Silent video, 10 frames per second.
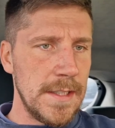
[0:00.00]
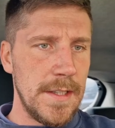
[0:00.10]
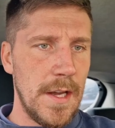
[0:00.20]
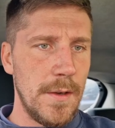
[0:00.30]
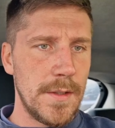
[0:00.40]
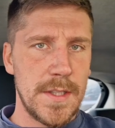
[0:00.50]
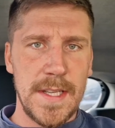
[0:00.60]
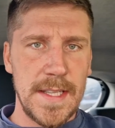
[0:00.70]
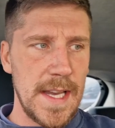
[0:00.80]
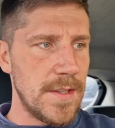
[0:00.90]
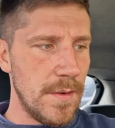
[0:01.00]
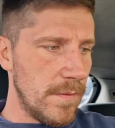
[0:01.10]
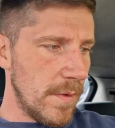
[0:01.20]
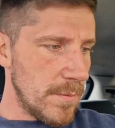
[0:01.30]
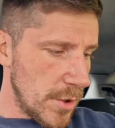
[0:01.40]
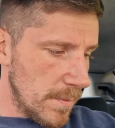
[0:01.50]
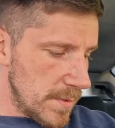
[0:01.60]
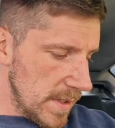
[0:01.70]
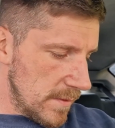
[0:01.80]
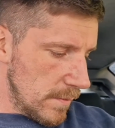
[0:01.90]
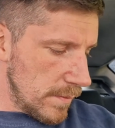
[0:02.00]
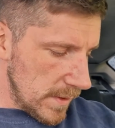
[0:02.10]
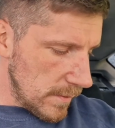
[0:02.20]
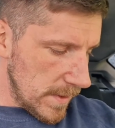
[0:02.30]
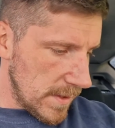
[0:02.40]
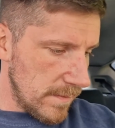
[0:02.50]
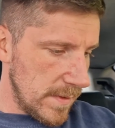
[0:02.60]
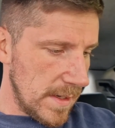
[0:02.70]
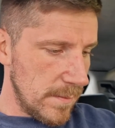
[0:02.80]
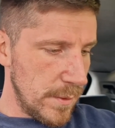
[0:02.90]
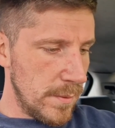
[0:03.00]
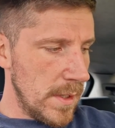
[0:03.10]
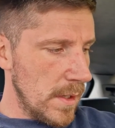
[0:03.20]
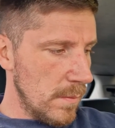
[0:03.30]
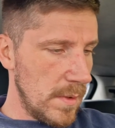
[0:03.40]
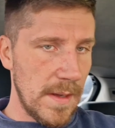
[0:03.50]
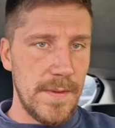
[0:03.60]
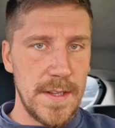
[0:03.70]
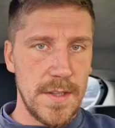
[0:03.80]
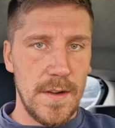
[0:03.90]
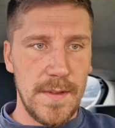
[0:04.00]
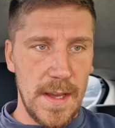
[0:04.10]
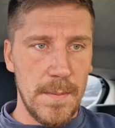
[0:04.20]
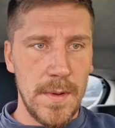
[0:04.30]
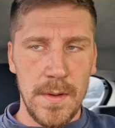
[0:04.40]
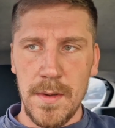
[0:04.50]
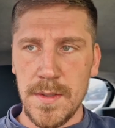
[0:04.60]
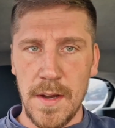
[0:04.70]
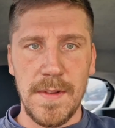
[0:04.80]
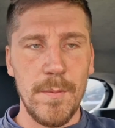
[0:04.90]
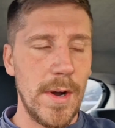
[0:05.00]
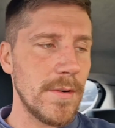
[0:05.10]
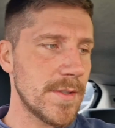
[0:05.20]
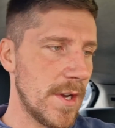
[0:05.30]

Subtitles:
you know, just need to get to and from jobs, this will be something that will definitely serve them well.